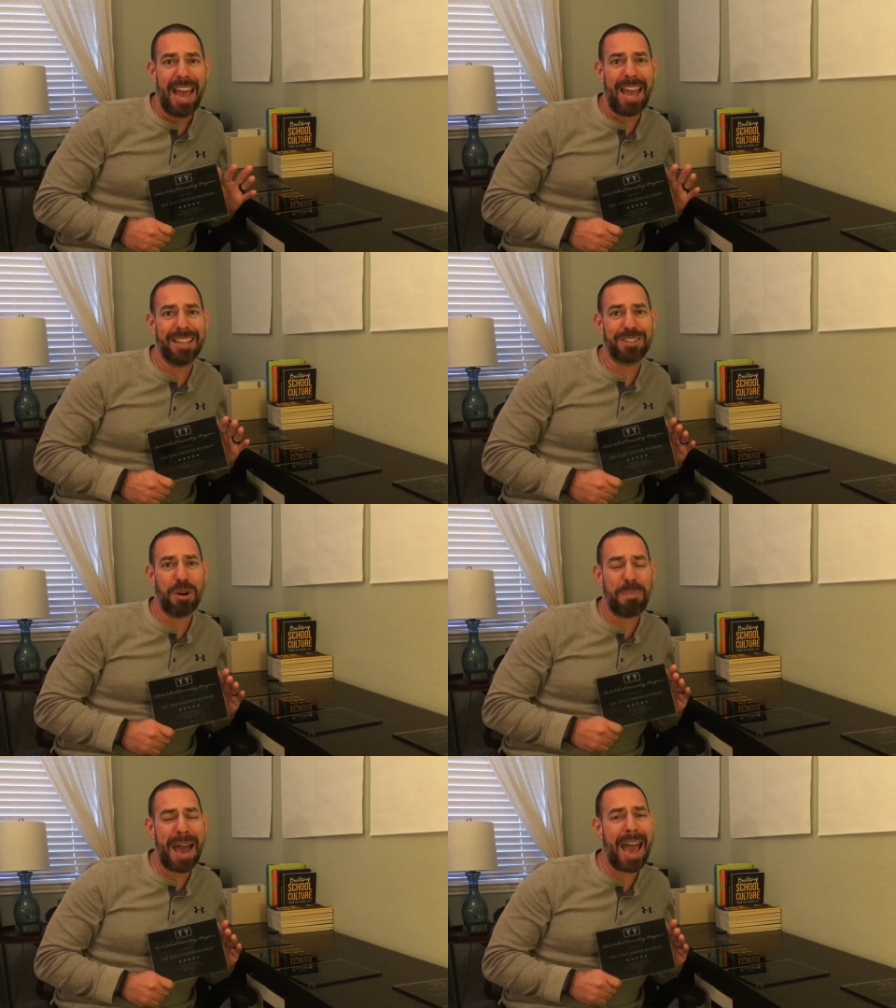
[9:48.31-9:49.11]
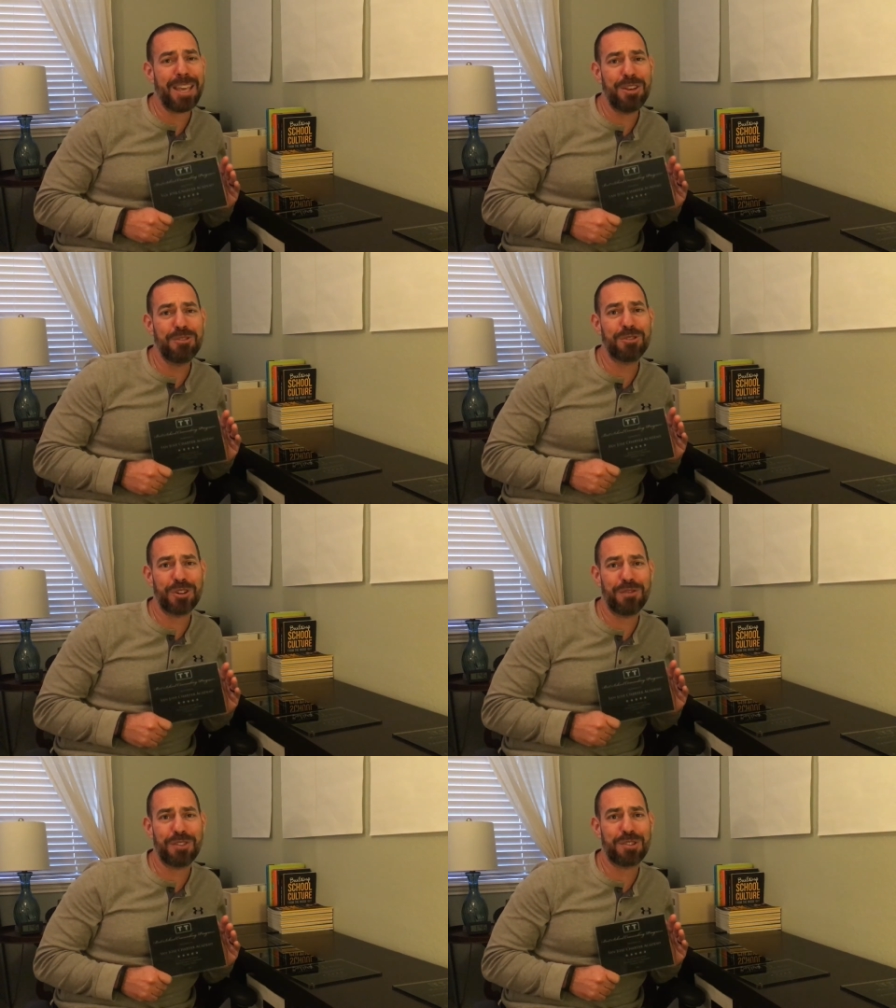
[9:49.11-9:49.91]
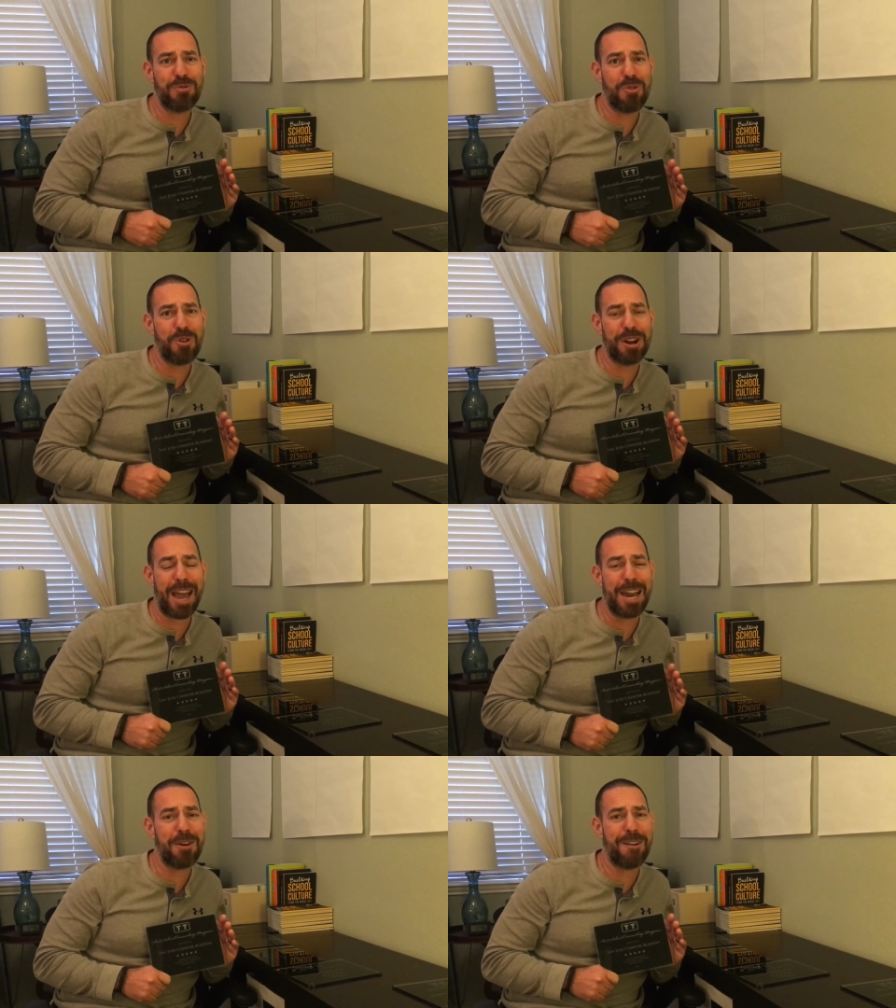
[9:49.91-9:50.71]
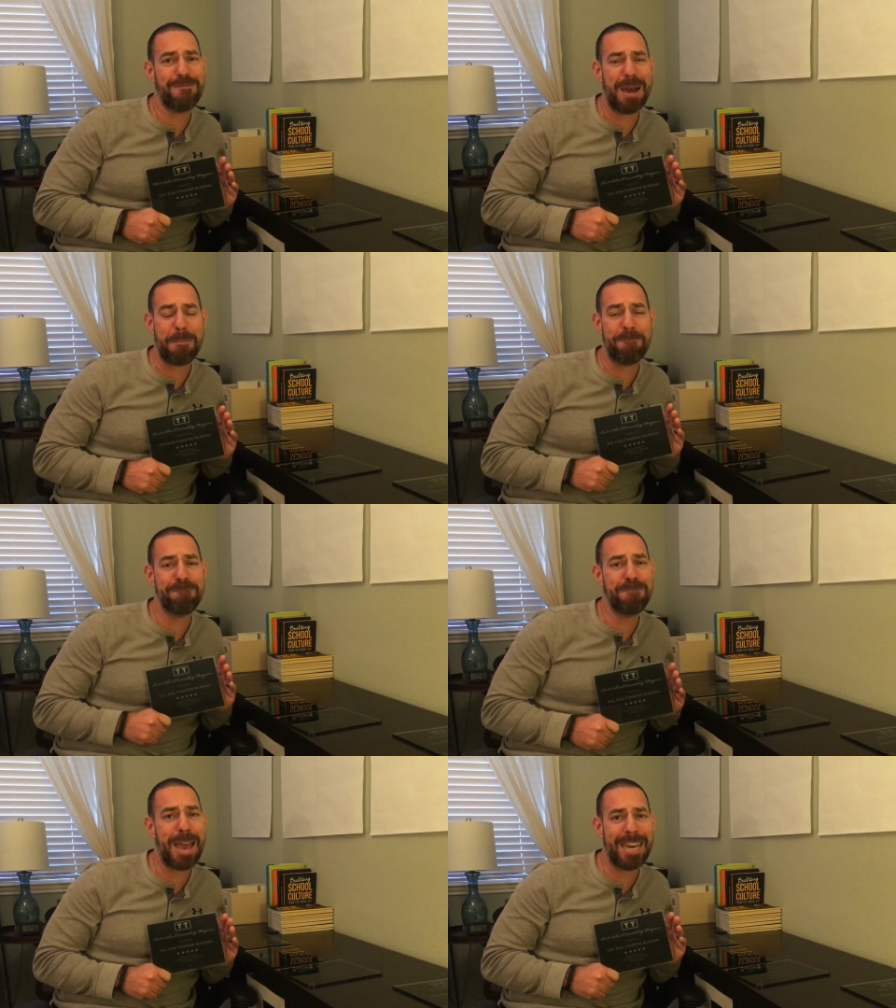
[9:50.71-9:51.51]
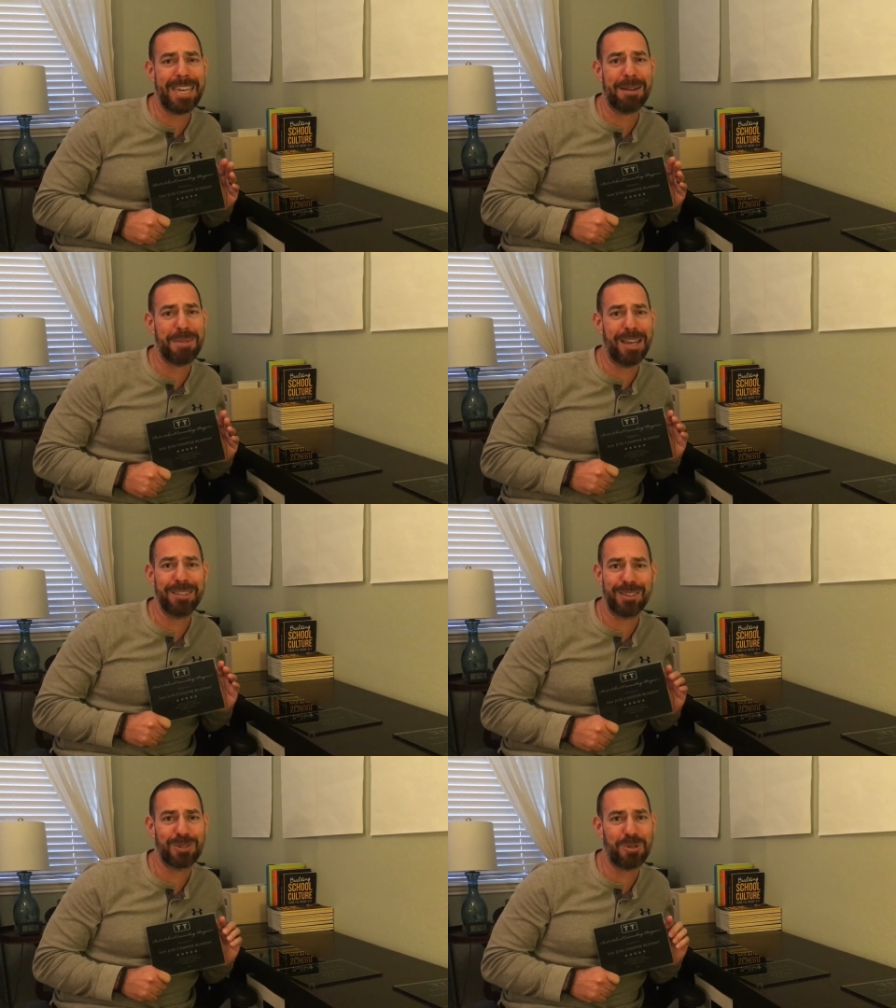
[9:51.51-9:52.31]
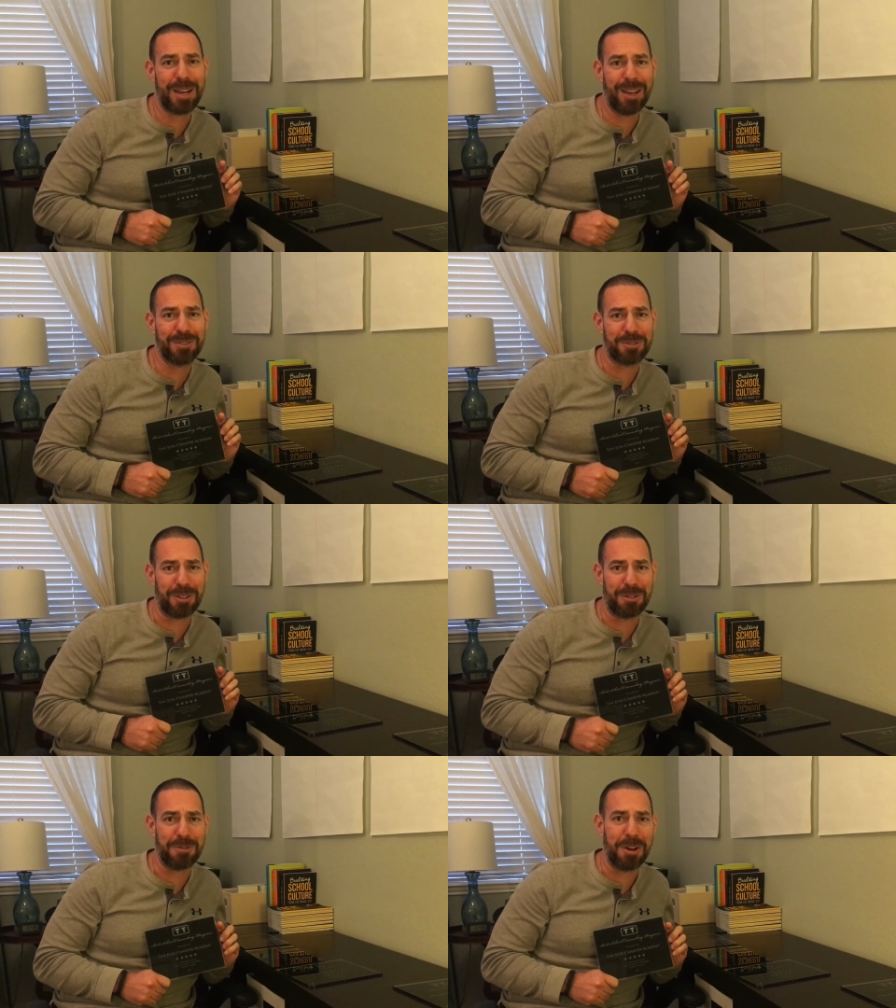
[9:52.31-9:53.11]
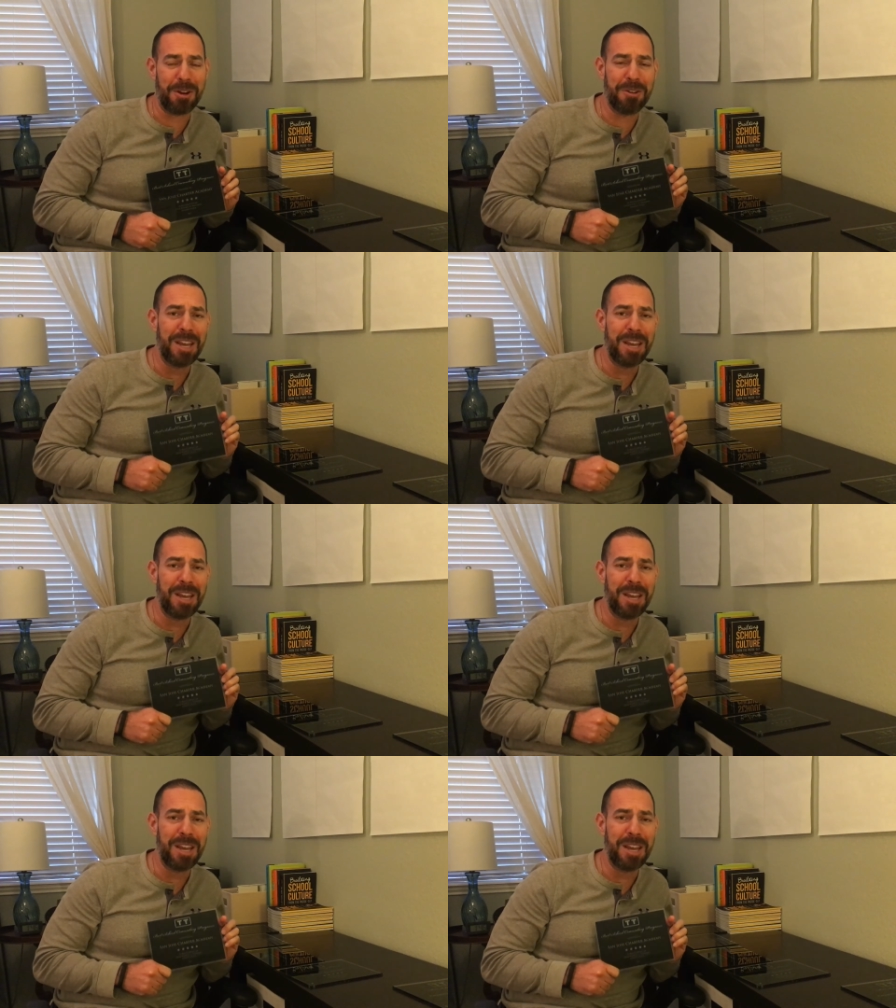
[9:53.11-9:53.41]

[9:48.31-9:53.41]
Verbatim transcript: And so, Pat, you deserve this award. I know I've met many amazing school counselors on the road,